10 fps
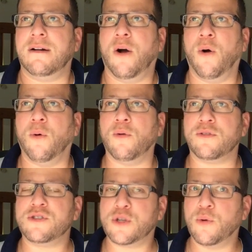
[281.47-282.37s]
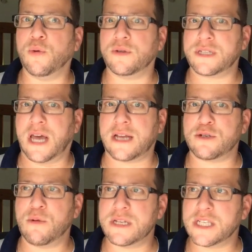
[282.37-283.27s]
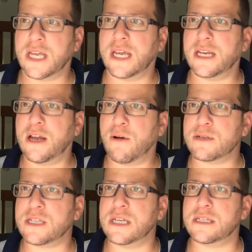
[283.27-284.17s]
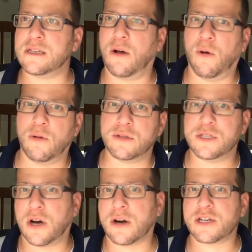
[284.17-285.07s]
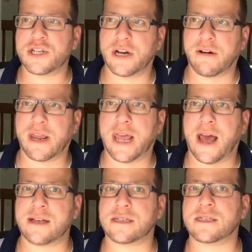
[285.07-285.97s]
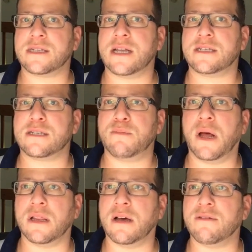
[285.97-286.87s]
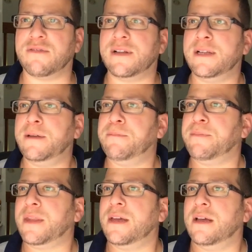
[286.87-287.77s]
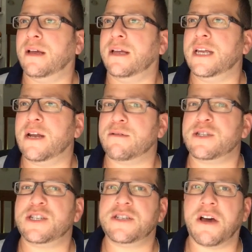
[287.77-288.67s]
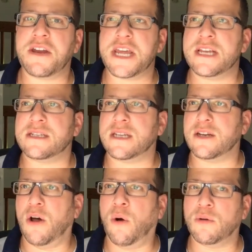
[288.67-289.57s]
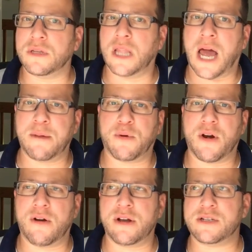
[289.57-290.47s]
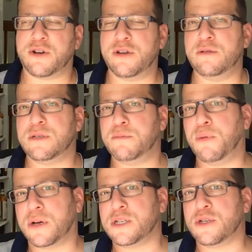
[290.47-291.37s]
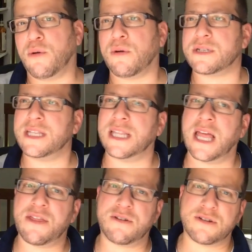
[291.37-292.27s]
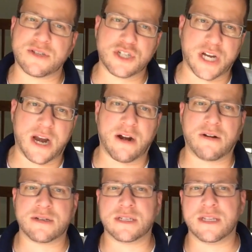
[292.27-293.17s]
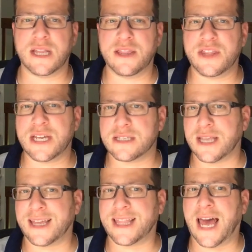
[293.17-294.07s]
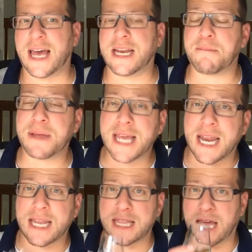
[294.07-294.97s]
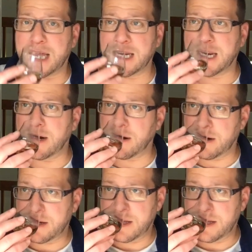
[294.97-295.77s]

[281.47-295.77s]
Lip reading: old school Scotch whiskey, you know, it's these old dark sherry casks that smell of, you know, studies and old libraries or used bookstores and leather chairs and things like that, and I'm getting that in here.